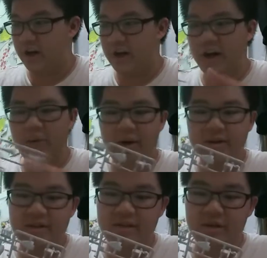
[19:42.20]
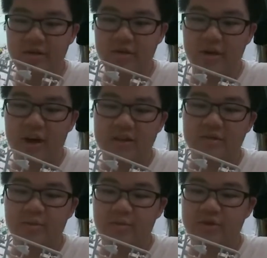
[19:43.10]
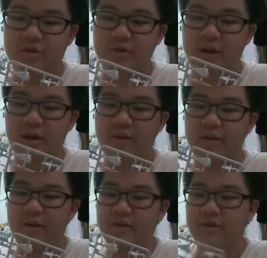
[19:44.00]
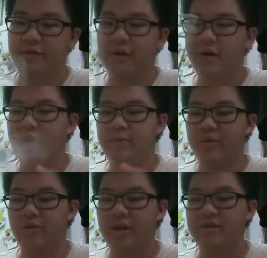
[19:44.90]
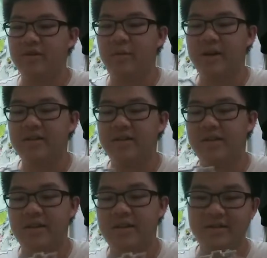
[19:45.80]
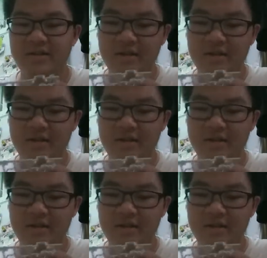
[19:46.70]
I might take to the UK to further progress on my studies.